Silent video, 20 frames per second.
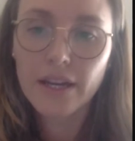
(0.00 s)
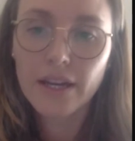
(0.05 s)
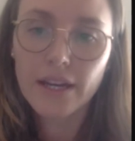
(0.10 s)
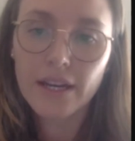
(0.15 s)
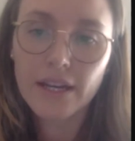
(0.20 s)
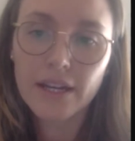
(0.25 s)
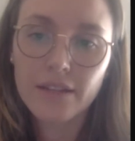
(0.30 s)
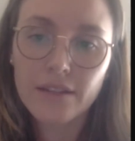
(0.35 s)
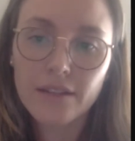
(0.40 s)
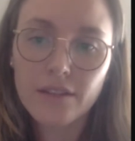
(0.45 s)

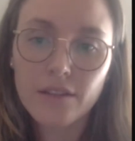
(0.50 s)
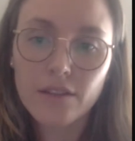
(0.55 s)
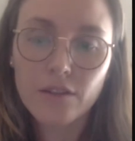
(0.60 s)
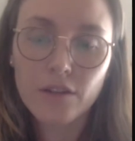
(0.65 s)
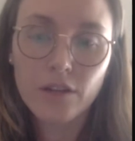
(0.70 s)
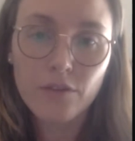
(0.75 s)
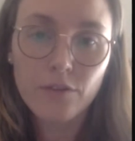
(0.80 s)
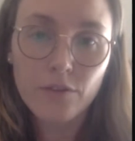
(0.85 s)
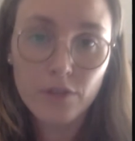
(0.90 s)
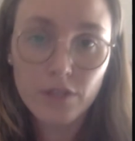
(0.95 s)
And the
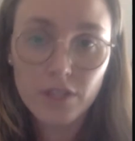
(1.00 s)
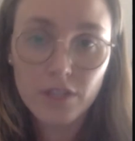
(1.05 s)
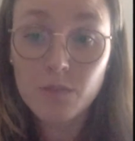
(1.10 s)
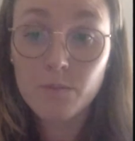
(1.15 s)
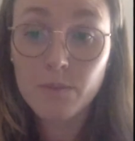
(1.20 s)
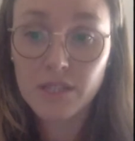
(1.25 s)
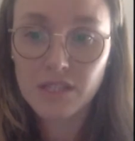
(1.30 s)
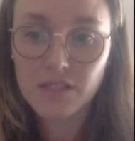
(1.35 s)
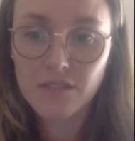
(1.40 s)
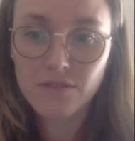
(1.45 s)
GraphQL
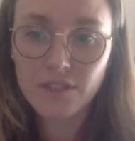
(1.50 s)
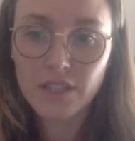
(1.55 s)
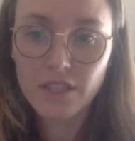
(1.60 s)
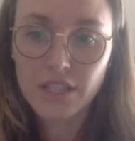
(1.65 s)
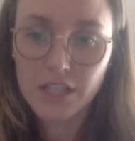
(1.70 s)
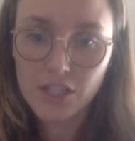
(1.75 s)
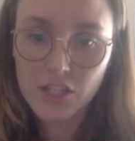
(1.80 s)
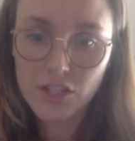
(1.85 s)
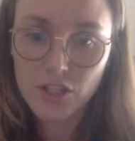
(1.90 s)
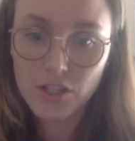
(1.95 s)

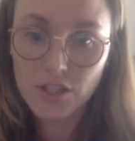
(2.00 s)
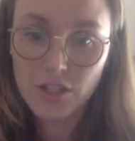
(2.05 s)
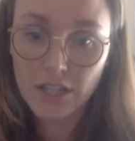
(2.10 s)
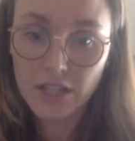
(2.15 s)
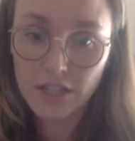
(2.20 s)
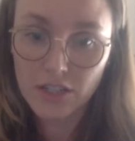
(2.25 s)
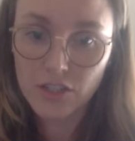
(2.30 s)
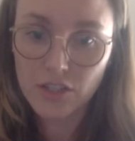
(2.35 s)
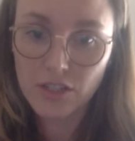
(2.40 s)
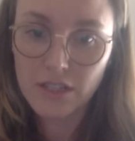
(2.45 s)
specification
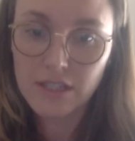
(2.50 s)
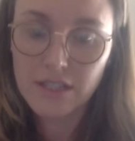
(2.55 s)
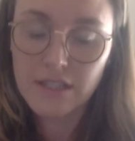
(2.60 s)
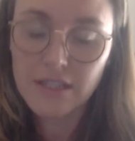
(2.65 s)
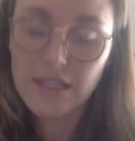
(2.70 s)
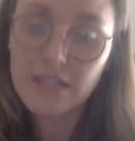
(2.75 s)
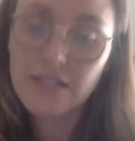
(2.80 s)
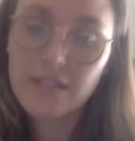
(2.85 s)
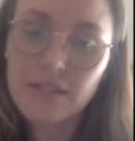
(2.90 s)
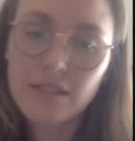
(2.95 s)
actually
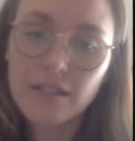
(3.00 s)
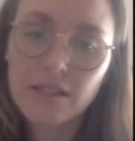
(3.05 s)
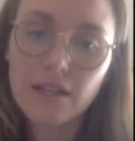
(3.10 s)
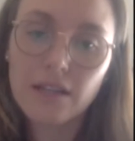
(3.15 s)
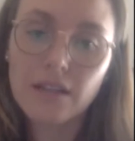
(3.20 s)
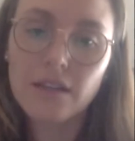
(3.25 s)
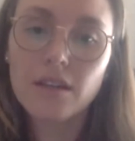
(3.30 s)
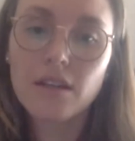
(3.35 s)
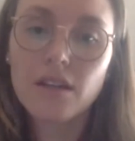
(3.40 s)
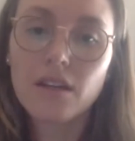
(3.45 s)
says
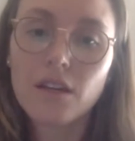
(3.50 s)
that